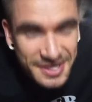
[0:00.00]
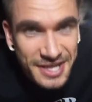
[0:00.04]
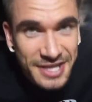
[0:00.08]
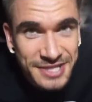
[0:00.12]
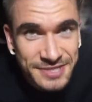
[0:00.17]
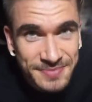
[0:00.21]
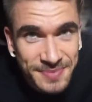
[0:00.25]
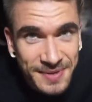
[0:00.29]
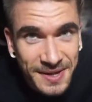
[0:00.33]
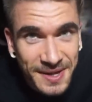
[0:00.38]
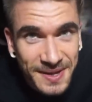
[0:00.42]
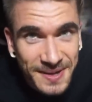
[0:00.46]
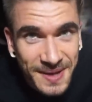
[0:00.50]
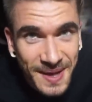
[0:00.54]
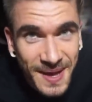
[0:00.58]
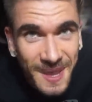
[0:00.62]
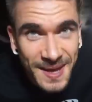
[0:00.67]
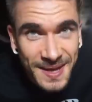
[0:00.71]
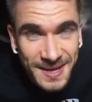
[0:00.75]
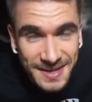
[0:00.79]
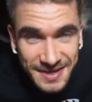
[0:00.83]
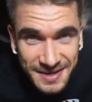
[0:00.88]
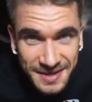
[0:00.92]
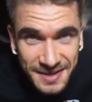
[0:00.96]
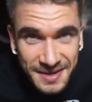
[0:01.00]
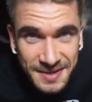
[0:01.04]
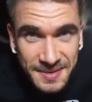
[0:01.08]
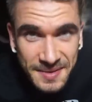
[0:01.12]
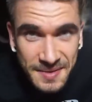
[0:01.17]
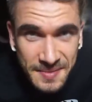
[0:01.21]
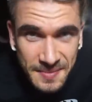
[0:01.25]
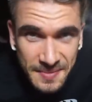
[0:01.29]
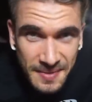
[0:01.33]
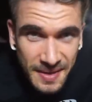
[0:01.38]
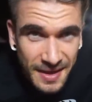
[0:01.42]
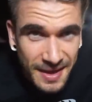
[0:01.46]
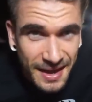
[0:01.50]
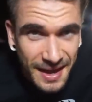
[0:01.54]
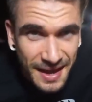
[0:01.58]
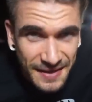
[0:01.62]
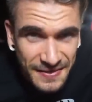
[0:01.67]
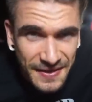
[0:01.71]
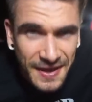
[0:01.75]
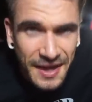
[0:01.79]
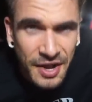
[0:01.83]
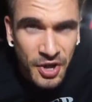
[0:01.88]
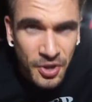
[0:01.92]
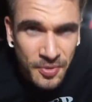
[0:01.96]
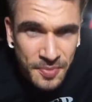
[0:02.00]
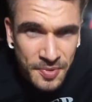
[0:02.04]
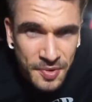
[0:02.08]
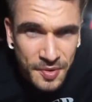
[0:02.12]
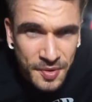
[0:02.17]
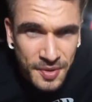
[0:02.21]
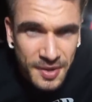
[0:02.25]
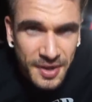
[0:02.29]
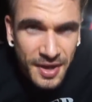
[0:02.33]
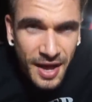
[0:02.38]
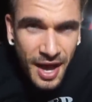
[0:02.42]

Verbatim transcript: It's a long day, and uh, with I hope you